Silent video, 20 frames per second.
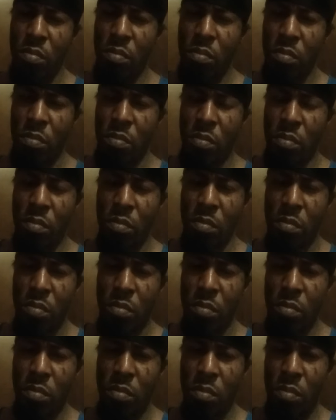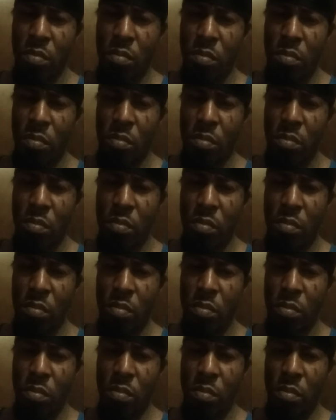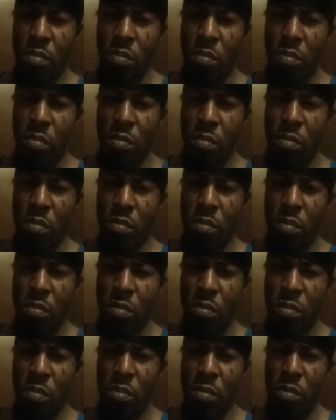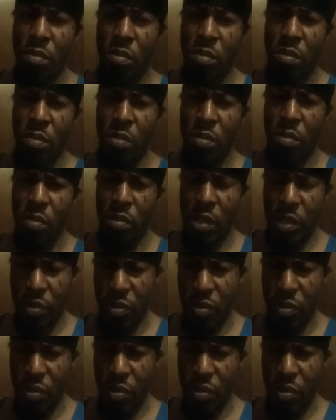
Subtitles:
(silence)